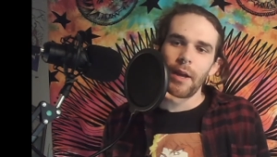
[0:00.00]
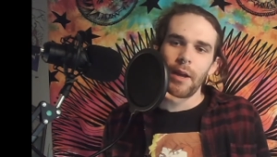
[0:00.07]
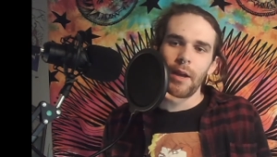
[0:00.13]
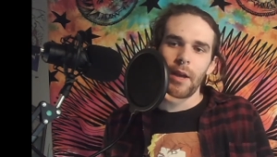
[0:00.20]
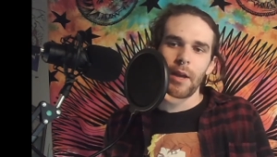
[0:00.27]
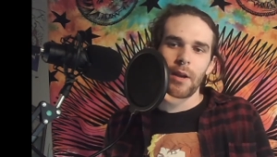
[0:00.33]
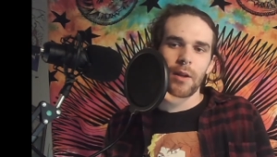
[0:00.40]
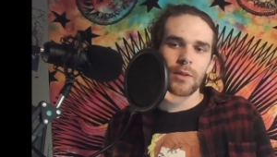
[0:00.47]

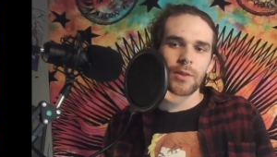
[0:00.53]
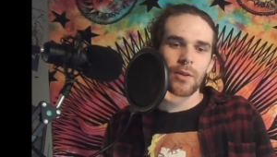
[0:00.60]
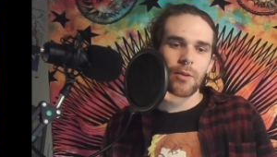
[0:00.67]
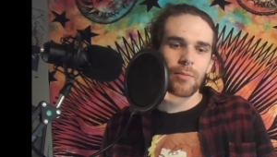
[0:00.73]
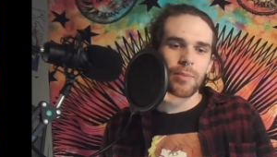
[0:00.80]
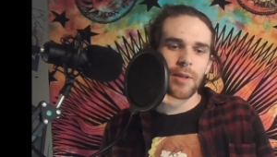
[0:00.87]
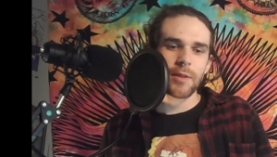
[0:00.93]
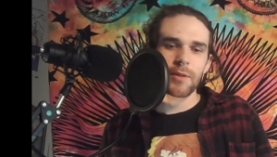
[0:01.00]
And also,
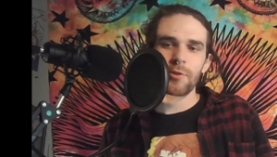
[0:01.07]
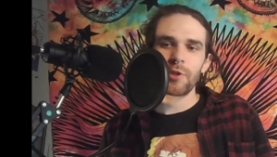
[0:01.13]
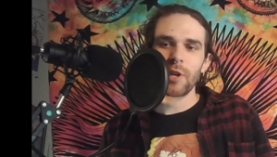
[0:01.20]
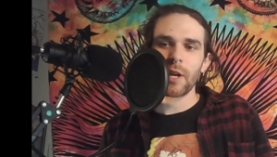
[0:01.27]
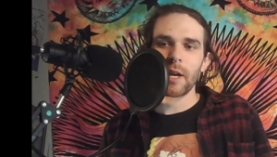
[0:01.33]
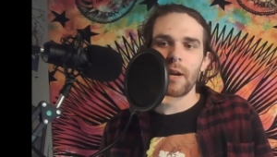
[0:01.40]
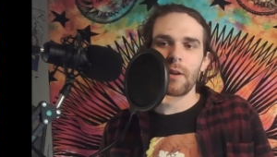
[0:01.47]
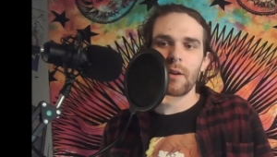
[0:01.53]
please go check
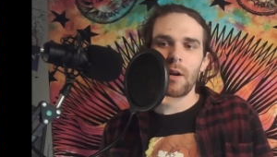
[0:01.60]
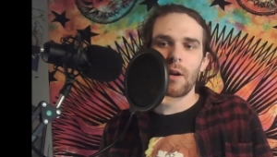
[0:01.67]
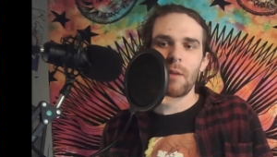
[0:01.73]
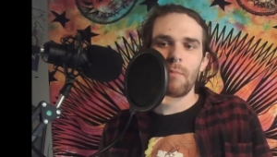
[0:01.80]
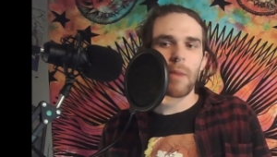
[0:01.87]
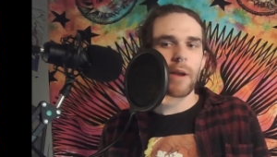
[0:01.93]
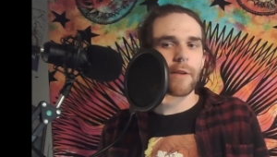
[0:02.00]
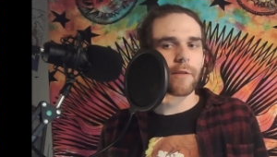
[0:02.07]
out
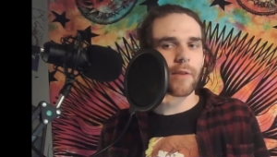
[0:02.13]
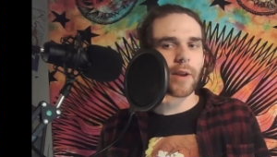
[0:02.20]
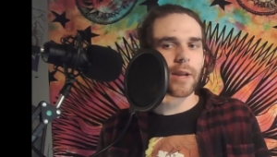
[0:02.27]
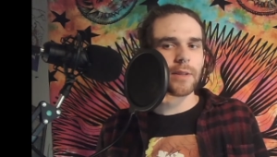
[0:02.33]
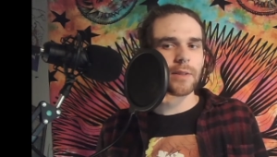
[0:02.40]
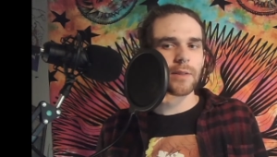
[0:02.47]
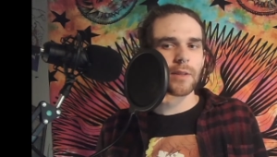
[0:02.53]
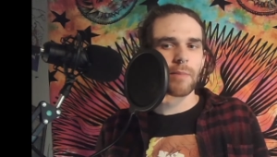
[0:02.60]
my
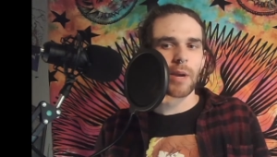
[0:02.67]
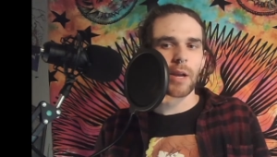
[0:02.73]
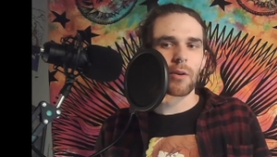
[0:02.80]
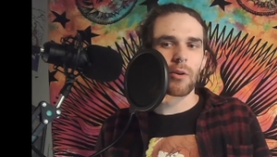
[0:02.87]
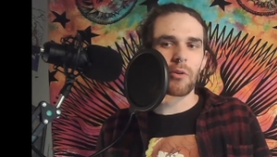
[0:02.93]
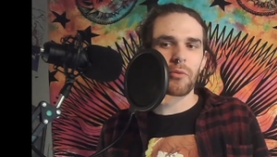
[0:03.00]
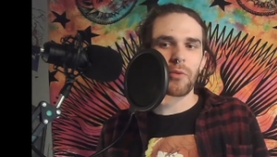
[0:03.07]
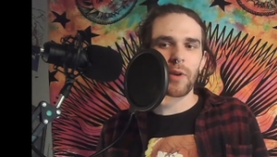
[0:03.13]
friends and my
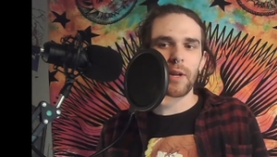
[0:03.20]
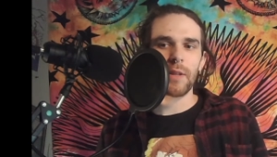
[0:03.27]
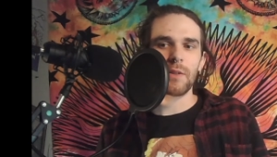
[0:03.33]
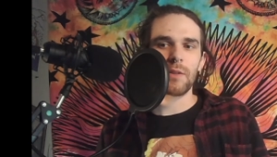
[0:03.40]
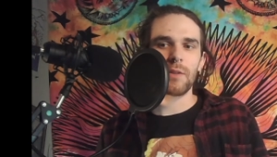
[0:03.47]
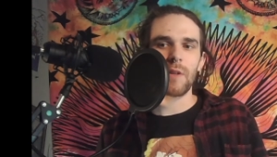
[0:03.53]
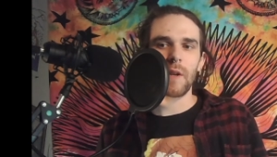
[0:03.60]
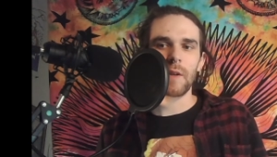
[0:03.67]

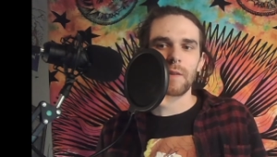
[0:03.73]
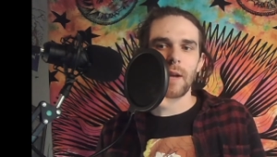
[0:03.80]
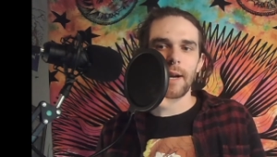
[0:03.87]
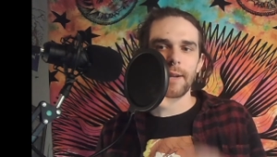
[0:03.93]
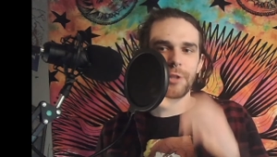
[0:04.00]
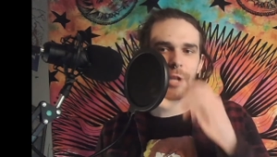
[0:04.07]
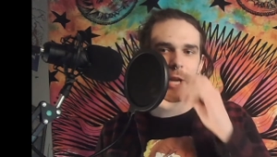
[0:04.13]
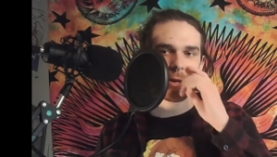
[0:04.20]
girlfriend's TikTok
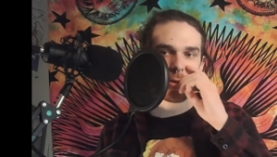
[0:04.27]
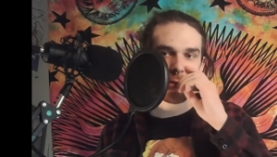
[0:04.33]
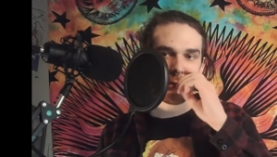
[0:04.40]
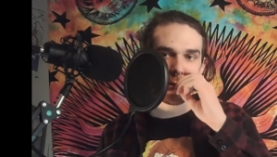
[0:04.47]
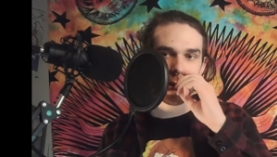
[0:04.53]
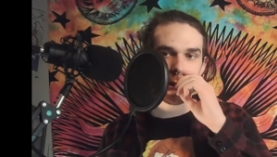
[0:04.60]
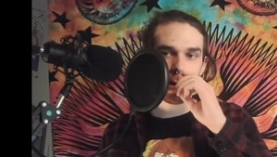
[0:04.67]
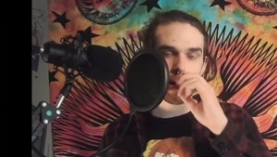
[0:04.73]
channel.
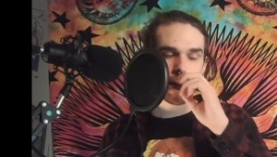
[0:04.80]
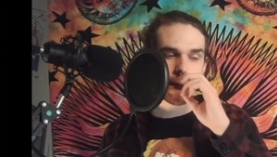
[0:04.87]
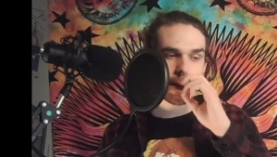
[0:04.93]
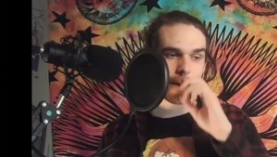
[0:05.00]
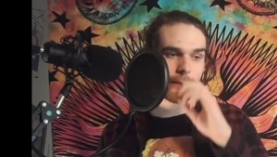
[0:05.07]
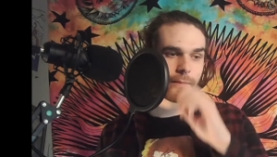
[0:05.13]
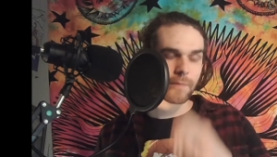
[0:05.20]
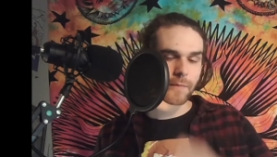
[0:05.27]

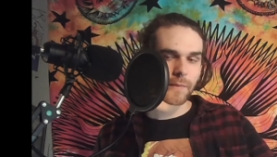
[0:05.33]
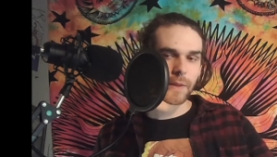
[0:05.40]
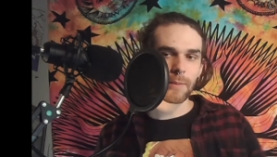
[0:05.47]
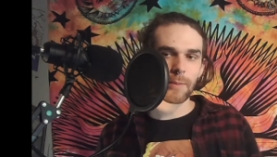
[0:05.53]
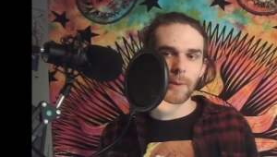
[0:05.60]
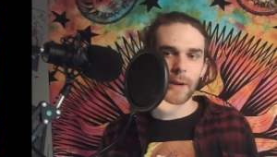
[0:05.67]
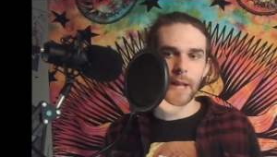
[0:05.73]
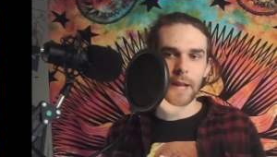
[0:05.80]
They're
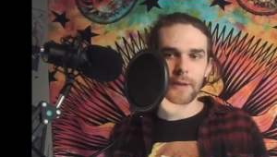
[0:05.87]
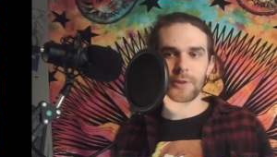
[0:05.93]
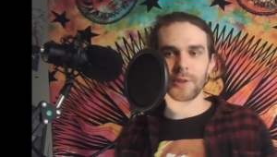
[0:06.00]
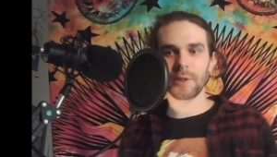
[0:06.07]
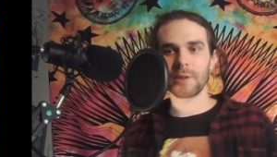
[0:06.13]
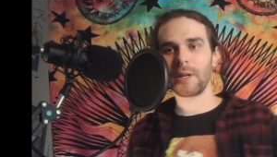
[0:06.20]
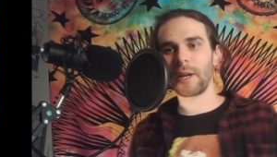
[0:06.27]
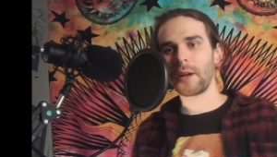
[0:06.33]
pretty
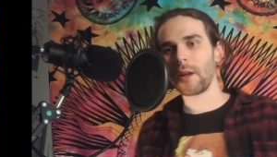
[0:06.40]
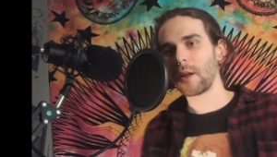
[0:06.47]
interesting.